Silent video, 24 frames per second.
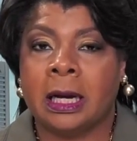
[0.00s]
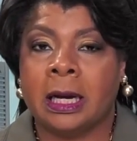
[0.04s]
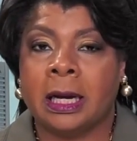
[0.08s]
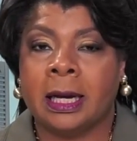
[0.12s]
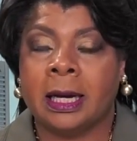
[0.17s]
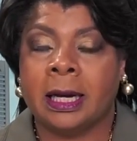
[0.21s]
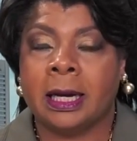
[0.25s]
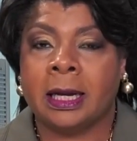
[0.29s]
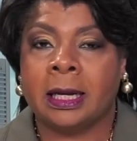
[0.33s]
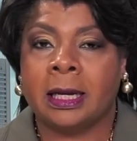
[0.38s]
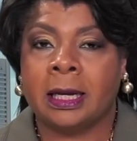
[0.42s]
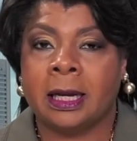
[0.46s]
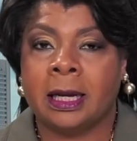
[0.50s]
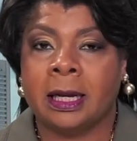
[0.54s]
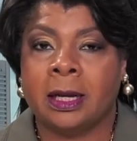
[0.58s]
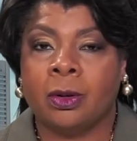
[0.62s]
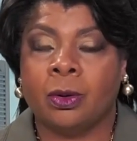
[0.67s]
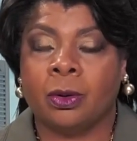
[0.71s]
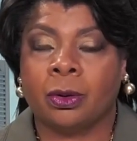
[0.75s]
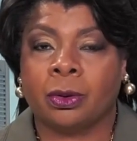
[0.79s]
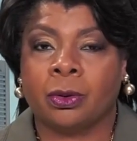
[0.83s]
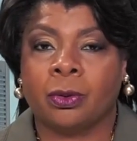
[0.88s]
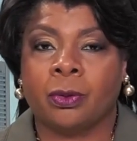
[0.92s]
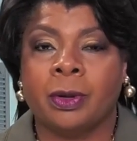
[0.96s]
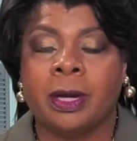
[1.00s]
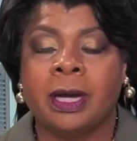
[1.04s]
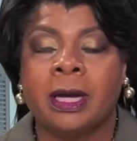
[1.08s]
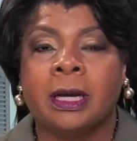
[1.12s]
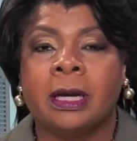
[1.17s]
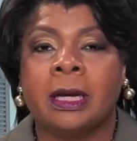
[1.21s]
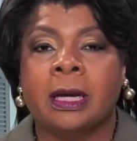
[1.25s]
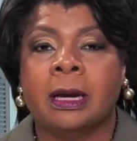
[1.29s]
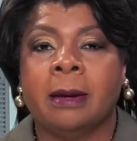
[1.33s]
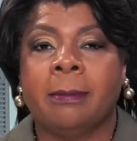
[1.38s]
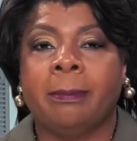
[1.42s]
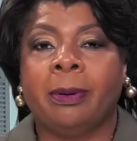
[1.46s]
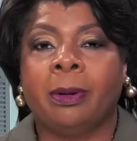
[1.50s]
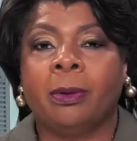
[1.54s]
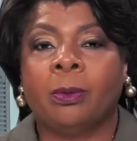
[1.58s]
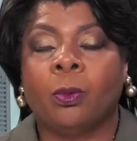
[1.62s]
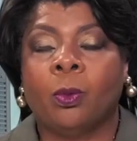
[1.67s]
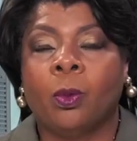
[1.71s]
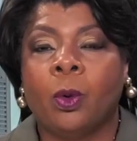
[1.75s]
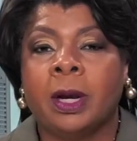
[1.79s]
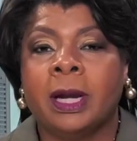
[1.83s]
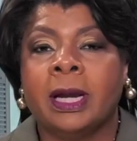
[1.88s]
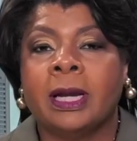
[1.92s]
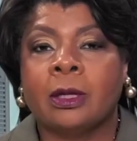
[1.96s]
in North Korea, but
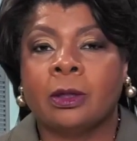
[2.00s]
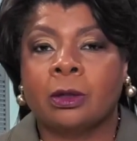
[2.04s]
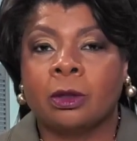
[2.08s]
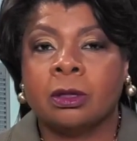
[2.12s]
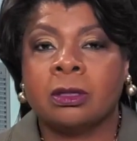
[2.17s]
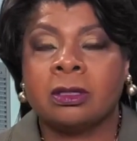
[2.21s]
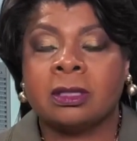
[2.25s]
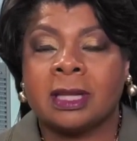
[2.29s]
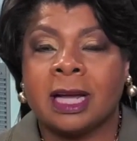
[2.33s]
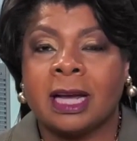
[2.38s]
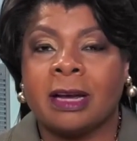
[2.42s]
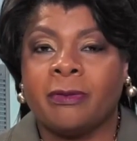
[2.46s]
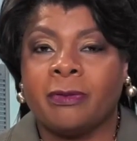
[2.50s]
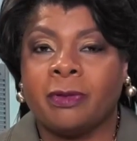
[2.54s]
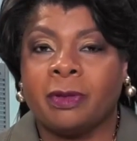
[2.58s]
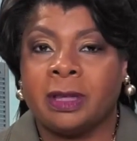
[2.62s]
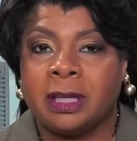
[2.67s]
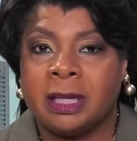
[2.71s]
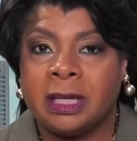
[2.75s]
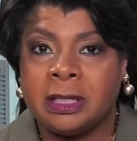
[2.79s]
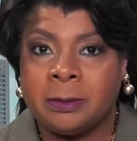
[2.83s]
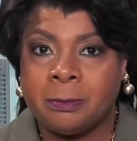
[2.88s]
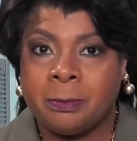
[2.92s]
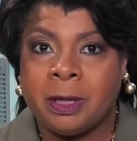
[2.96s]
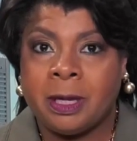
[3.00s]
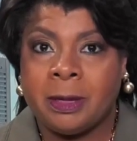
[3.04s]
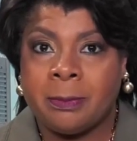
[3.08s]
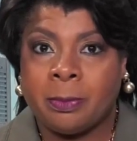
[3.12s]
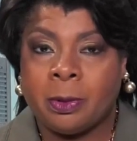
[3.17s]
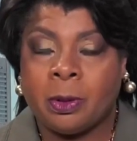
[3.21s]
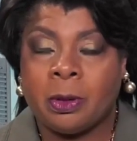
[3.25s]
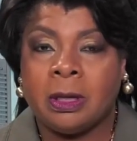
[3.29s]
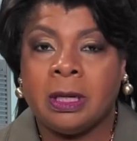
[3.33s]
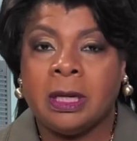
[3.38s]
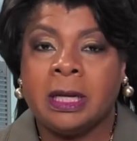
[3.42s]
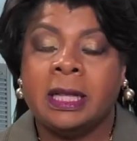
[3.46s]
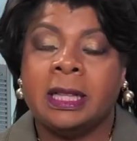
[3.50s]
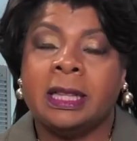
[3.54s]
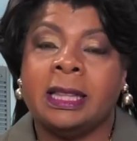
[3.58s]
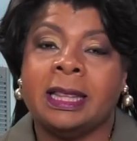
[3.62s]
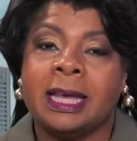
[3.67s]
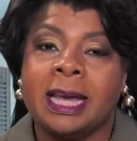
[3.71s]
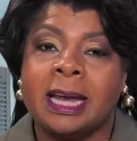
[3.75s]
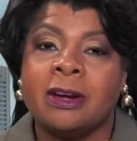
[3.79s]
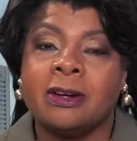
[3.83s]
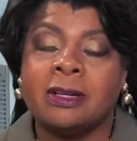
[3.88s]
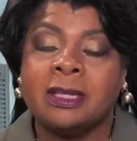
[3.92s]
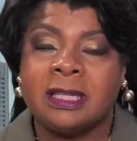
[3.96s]
what it looks like for these people,
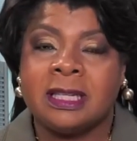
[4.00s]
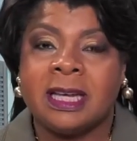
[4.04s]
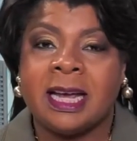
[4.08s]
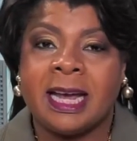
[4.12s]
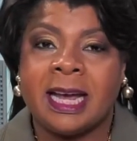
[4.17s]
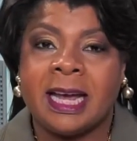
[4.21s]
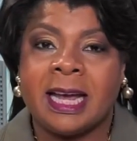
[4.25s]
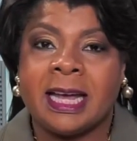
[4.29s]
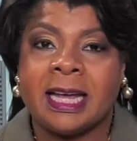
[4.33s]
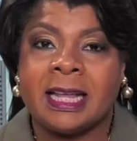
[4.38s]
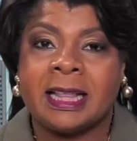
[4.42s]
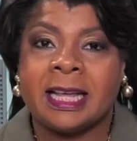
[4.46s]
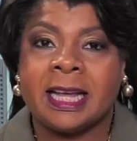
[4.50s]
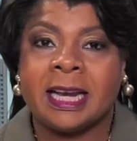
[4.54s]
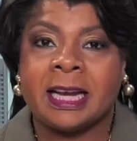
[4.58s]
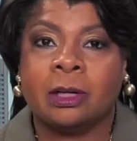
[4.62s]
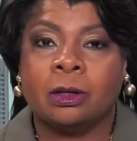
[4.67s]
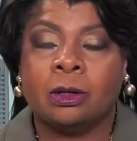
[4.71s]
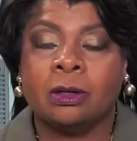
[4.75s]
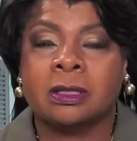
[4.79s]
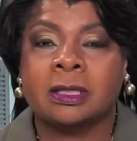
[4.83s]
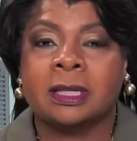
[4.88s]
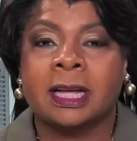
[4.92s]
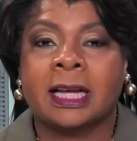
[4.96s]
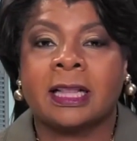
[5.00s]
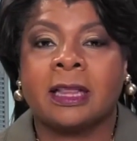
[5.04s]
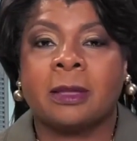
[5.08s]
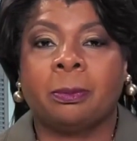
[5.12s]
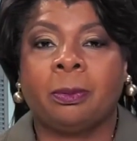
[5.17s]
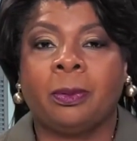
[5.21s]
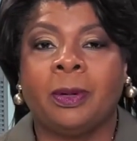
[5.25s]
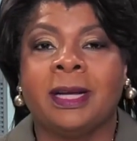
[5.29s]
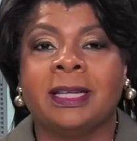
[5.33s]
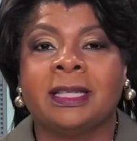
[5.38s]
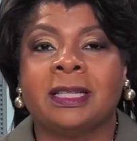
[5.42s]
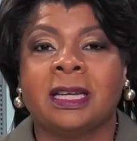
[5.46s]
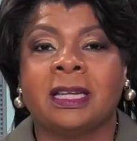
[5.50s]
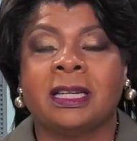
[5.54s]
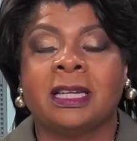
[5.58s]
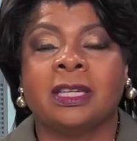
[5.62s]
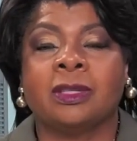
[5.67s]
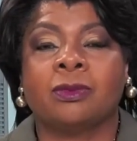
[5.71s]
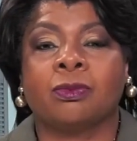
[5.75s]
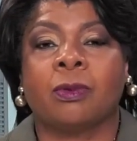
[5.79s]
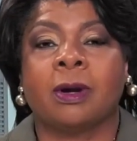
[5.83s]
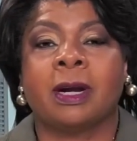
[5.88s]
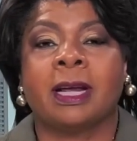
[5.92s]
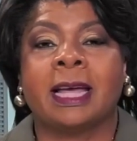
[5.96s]
they're saying that it looks like the president
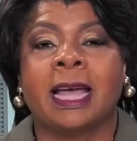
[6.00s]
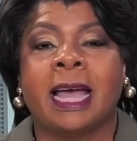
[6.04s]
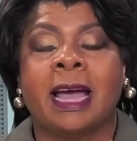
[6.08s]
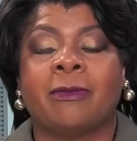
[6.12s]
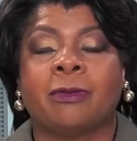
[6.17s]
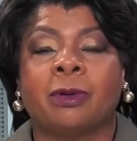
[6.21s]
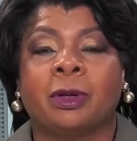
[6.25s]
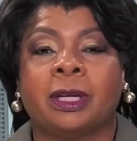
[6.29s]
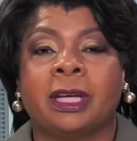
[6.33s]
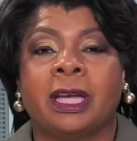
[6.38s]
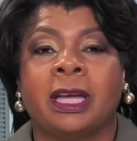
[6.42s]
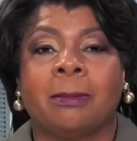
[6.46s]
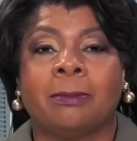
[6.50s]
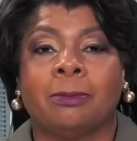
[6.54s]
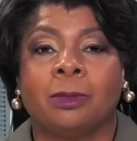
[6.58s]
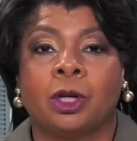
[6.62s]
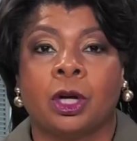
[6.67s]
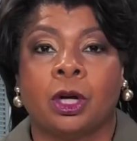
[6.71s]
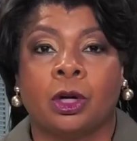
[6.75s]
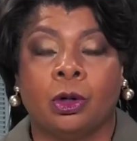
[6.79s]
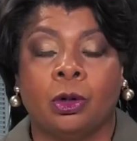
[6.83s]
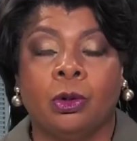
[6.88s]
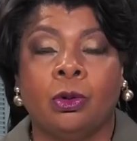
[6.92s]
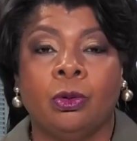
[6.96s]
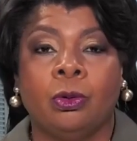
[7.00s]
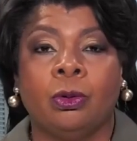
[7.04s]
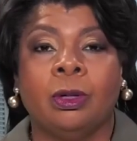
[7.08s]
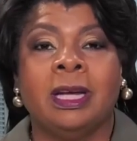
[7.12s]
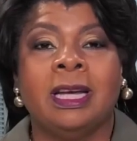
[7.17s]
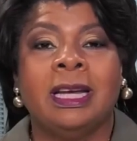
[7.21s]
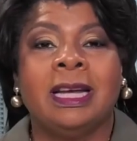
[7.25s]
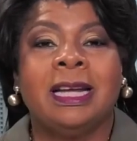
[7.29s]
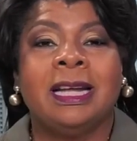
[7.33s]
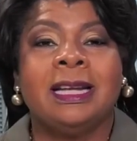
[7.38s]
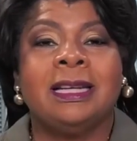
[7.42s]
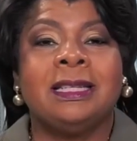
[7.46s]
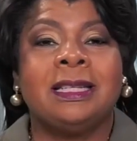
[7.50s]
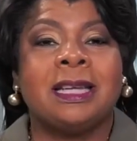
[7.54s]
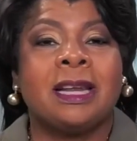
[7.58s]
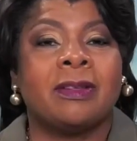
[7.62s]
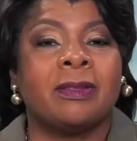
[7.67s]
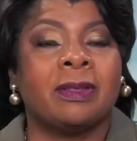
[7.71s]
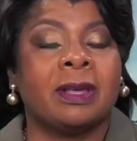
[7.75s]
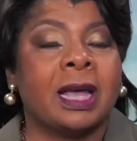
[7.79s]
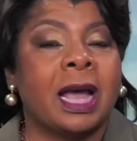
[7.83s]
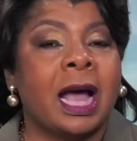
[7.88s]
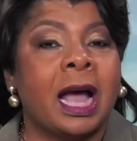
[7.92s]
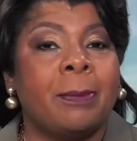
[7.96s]
is running after Kim Jong-un instead
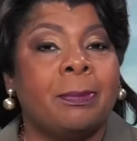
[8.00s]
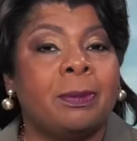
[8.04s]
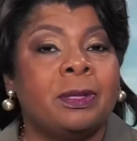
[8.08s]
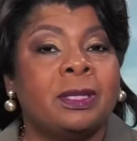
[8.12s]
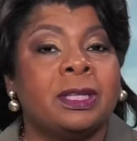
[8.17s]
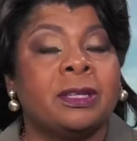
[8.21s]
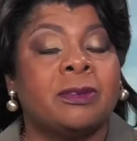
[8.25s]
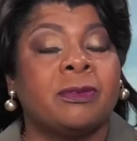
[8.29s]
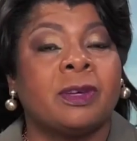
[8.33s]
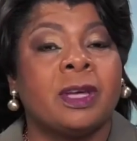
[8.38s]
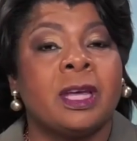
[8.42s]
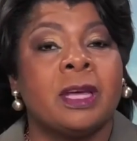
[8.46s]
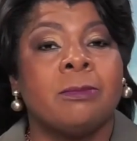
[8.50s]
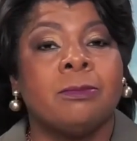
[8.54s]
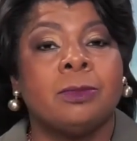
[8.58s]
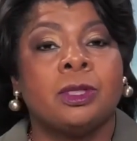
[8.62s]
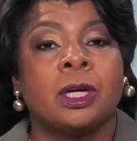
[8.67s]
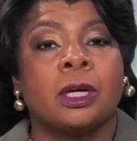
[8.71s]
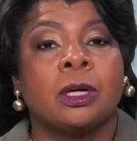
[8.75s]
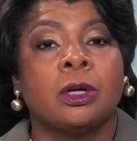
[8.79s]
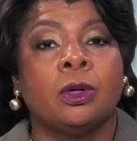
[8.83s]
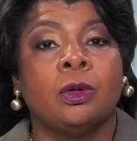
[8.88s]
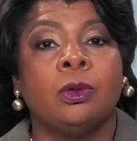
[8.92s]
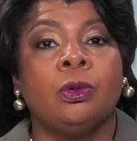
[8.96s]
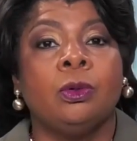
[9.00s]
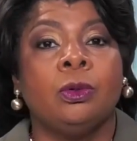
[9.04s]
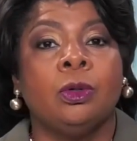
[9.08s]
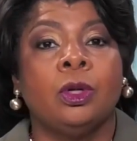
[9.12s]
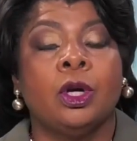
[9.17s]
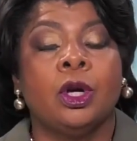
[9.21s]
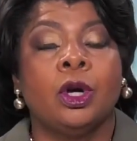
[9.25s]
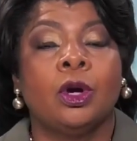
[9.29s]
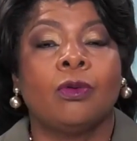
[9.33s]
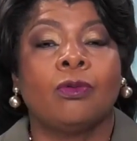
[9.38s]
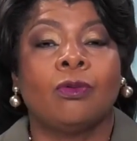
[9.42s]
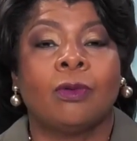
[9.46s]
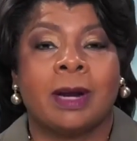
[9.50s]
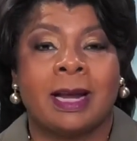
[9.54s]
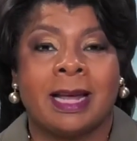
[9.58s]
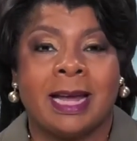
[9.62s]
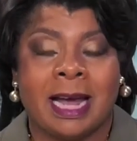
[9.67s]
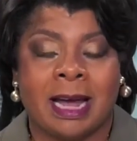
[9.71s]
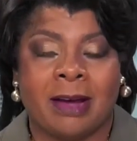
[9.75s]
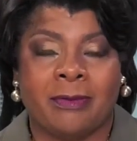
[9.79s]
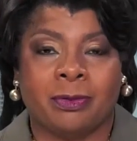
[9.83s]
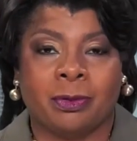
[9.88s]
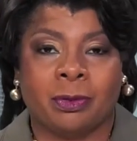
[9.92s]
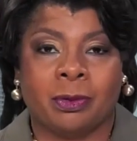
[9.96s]
of the opposite of Kim Jong-un running
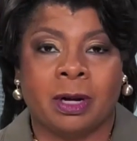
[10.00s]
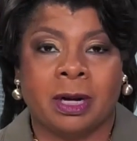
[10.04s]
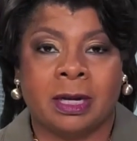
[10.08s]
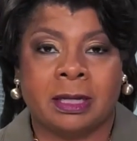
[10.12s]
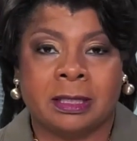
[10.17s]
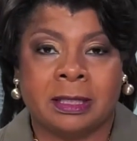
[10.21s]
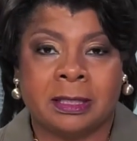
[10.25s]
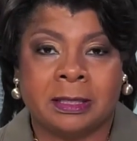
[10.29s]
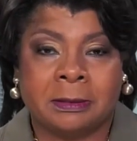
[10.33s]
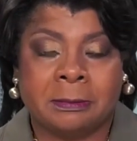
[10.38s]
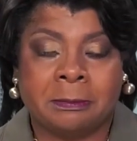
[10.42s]
after us.